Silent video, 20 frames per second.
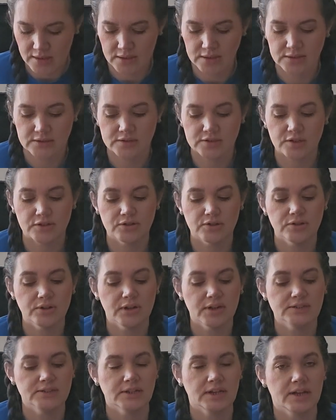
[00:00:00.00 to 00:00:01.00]
And so you
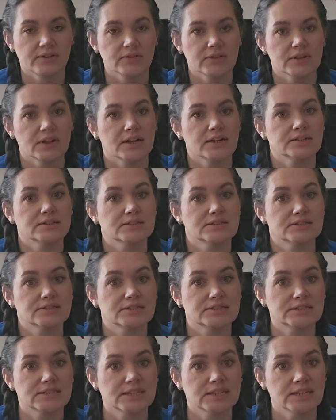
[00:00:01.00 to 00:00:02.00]
guys haven't gotten to
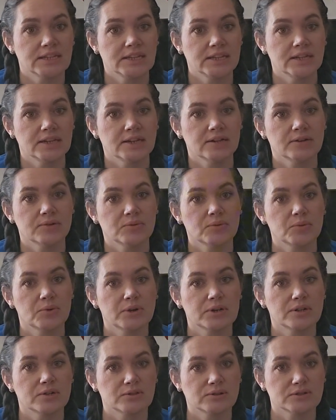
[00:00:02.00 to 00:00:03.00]
see
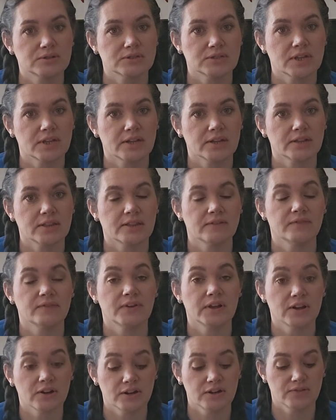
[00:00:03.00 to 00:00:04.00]
what it looks like the
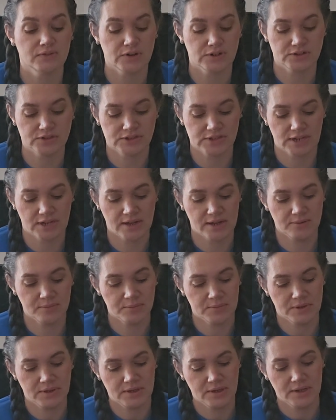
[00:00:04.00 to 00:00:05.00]
very first
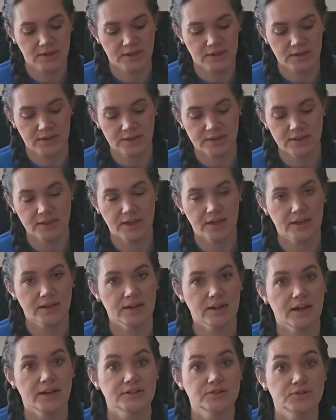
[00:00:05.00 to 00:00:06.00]
time that
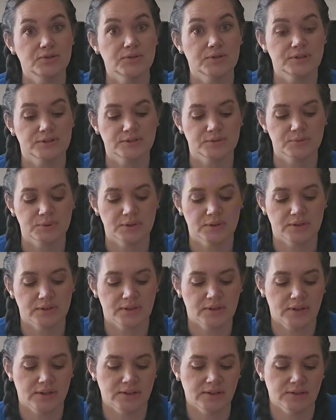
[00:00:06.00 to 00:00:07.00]
I do this with
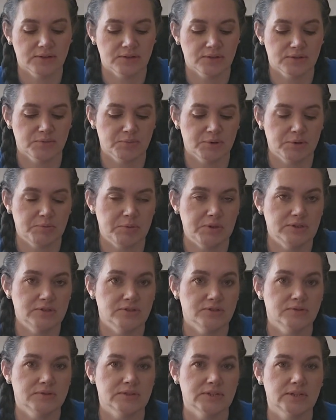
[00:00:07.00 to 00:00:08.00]
a litter of puppies.
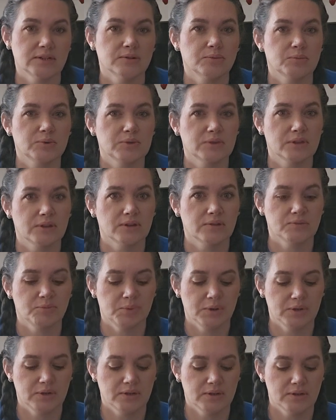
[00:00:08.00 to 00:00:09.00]
You've seen them when they've
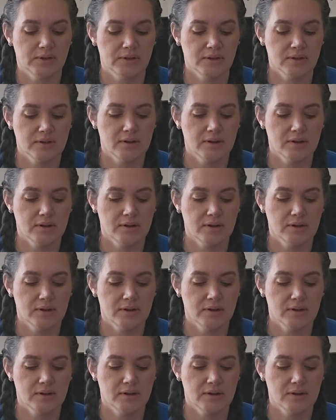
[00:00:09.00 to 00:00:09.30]
been